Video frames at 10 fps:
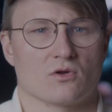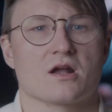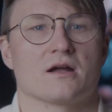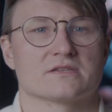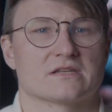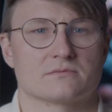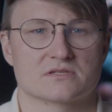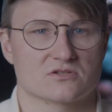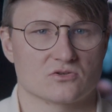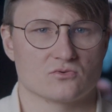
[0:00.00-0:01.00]

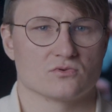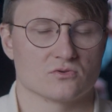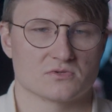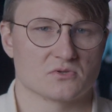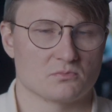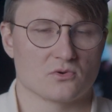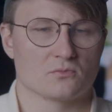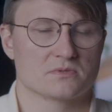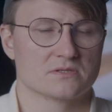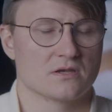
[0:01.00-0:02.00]
concepts to YouTube
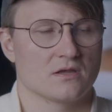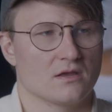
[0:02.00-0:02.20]
poops.